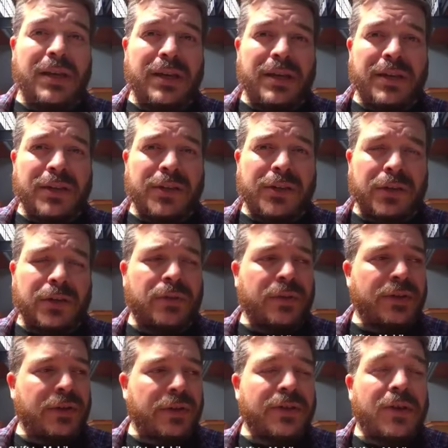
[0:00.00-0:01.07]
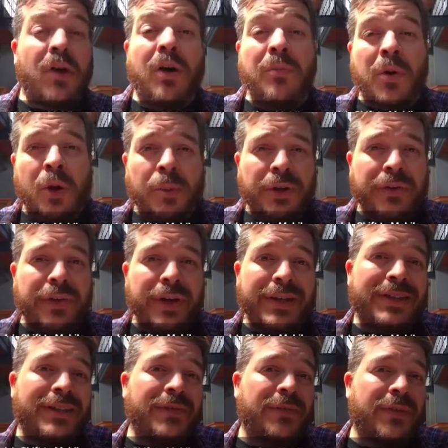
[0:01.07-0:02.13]
in search results on mobile
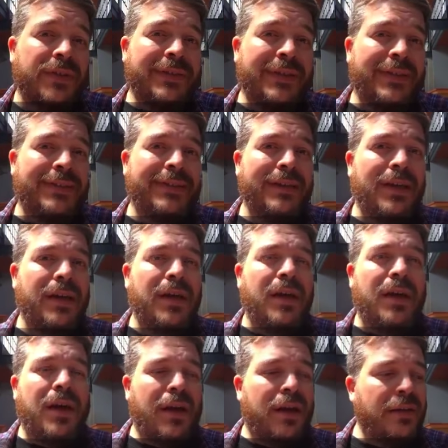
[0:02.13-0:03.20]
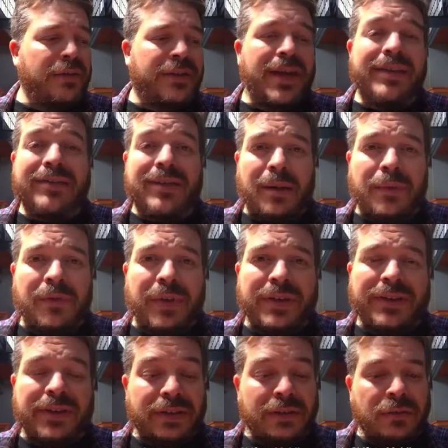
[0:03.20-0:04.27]
devices versus desktop
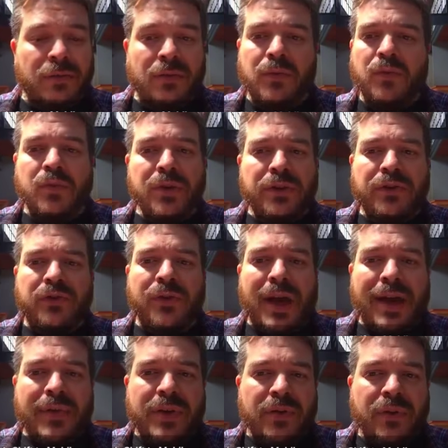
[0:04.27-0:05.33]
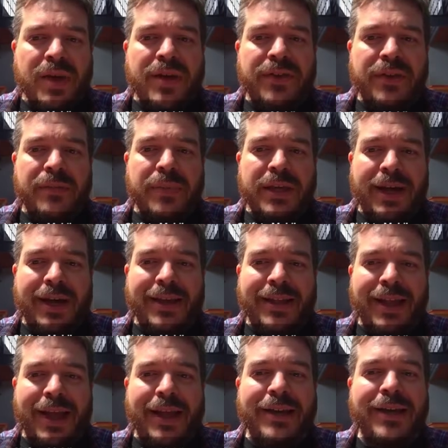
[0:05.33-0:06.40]
devices. Real driving reason behind
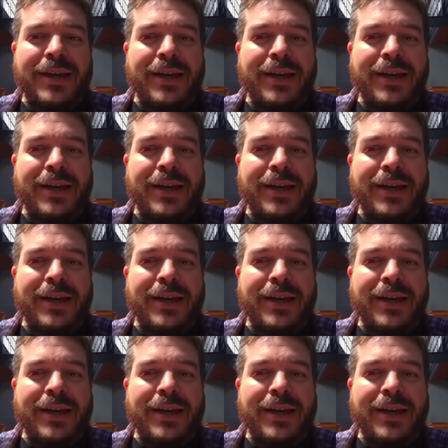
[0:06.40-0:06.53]
that,